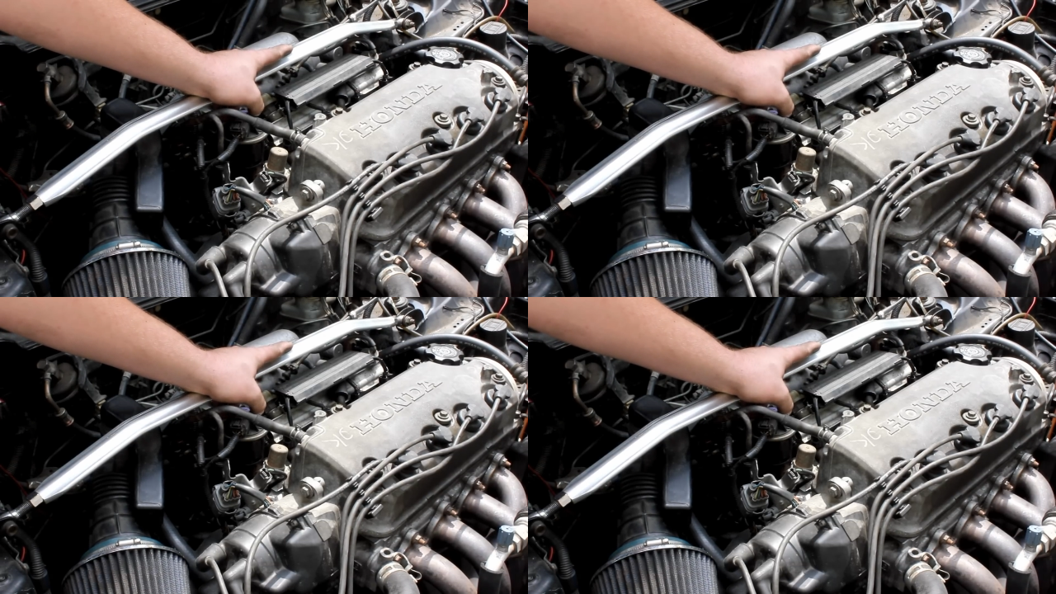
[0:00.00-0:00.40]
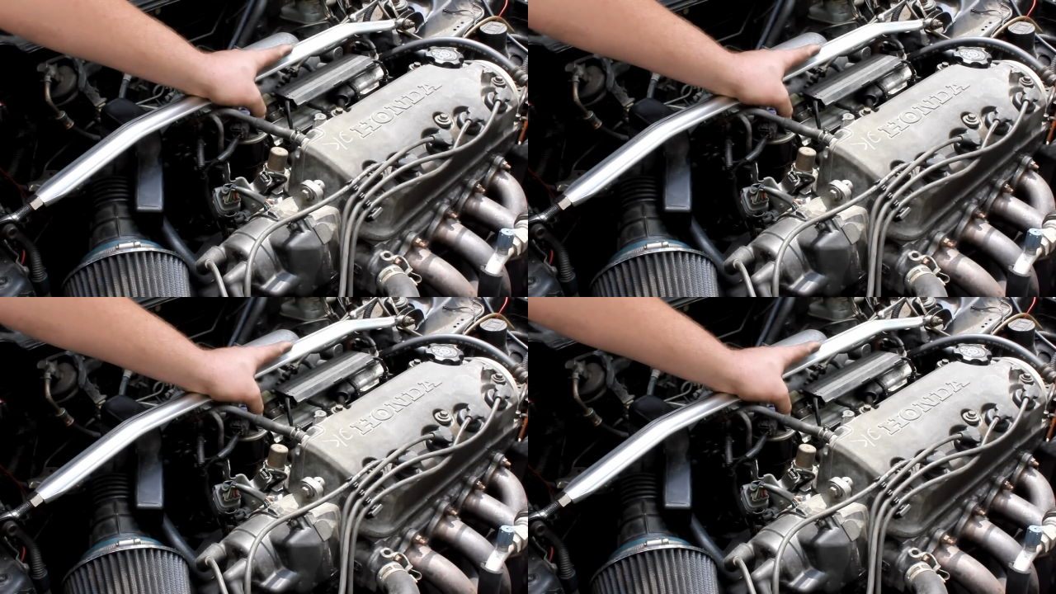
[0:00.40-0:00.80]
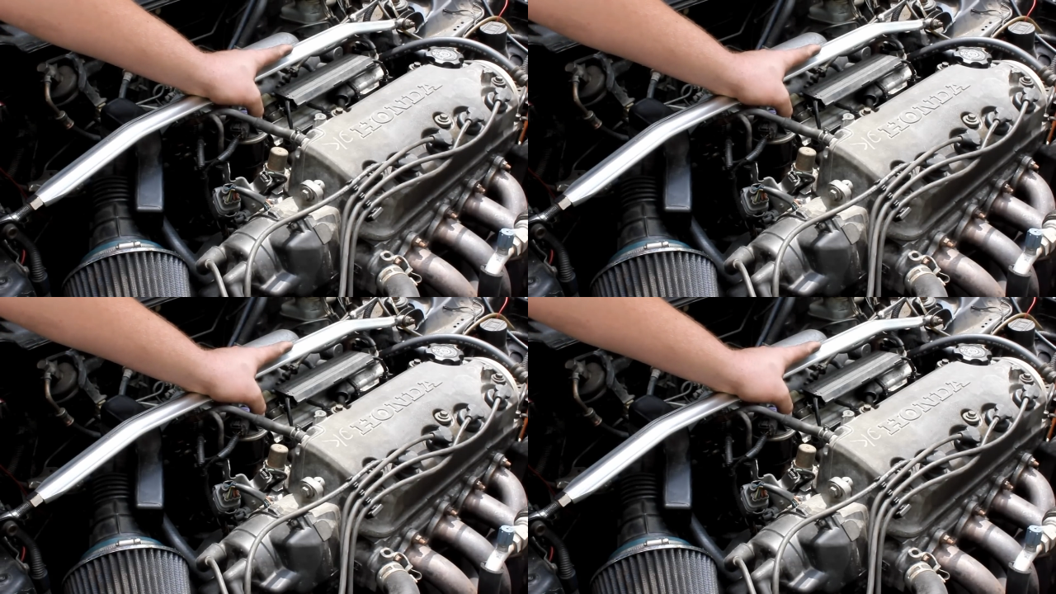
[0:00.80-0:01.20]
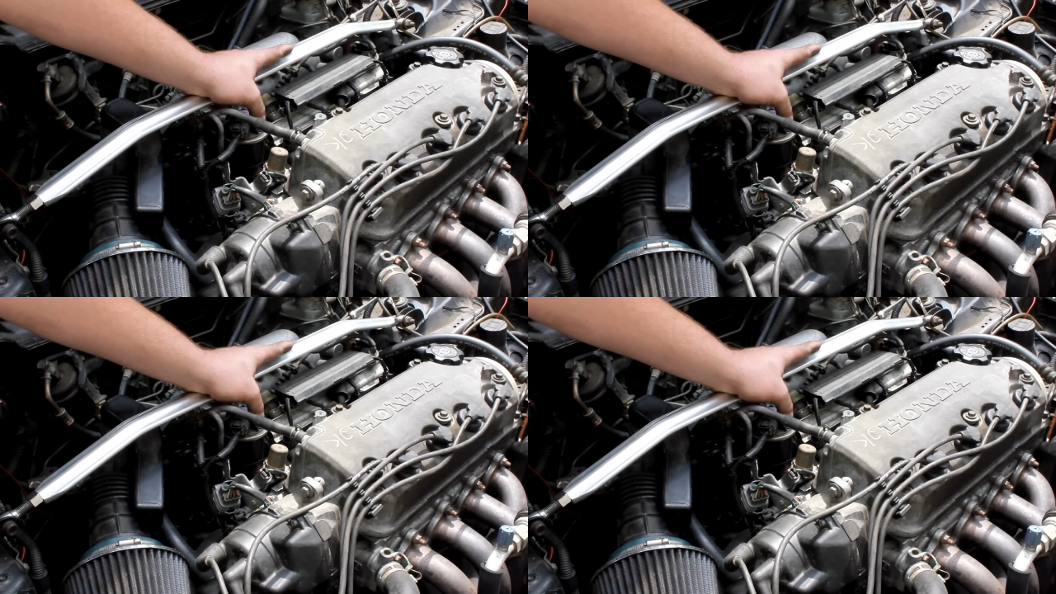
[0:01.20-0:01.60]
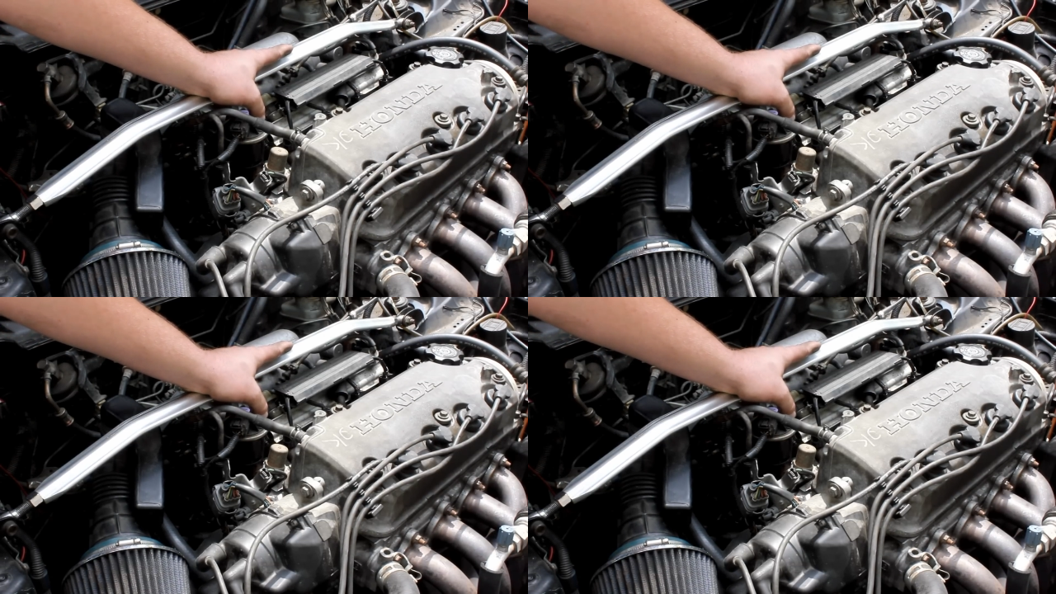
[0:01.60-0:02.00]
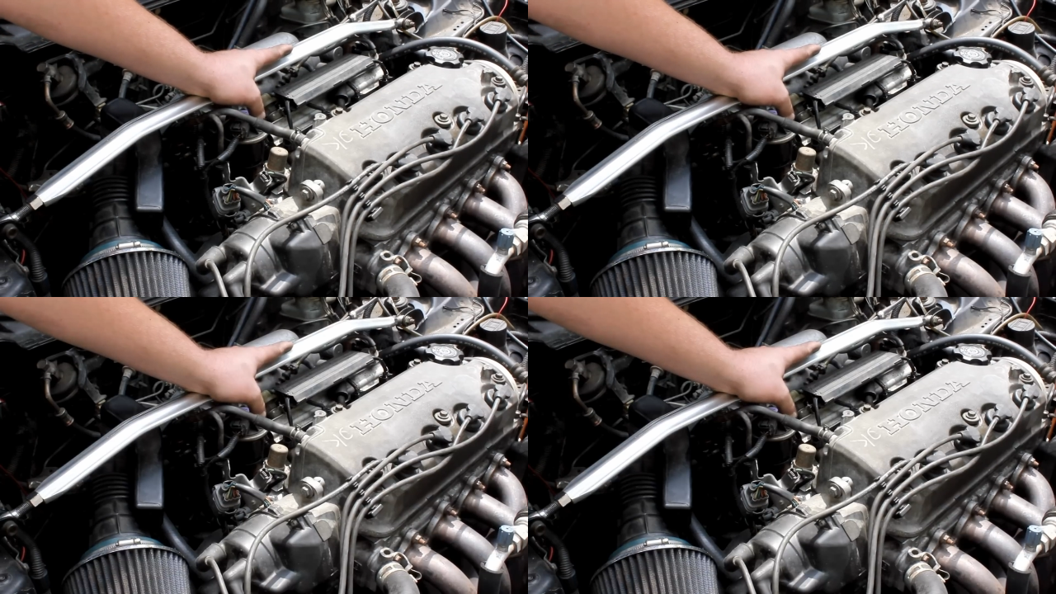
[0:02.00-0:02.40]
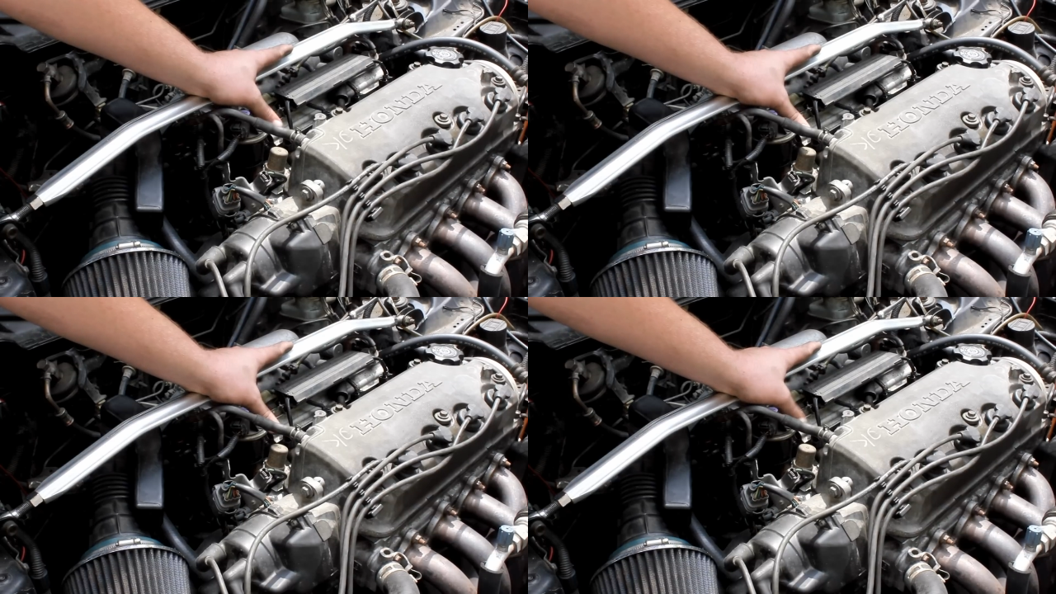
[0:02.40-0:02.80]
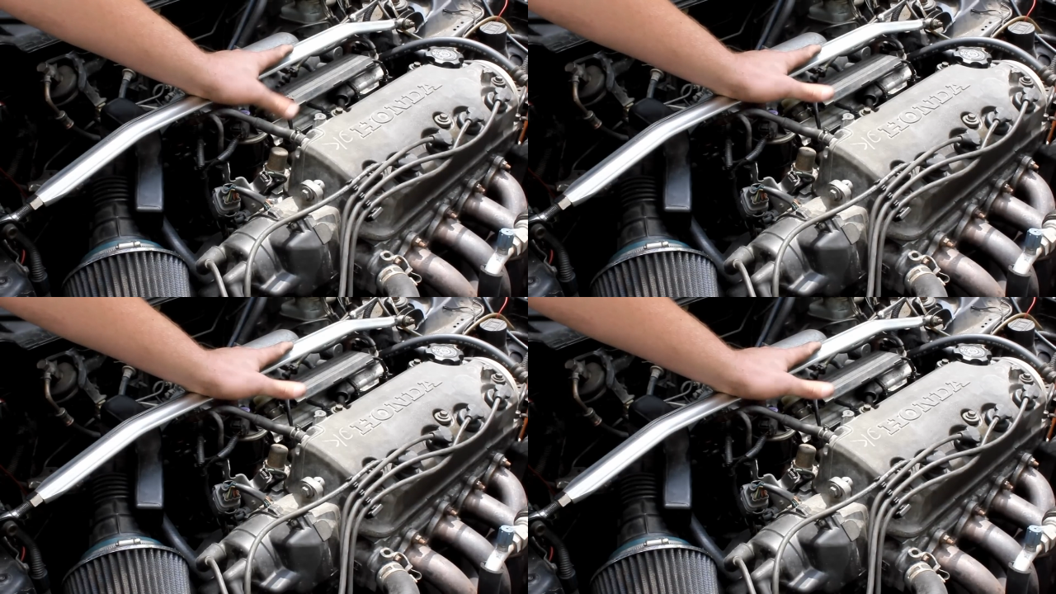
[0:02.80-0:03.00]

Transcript: (no speaker visible)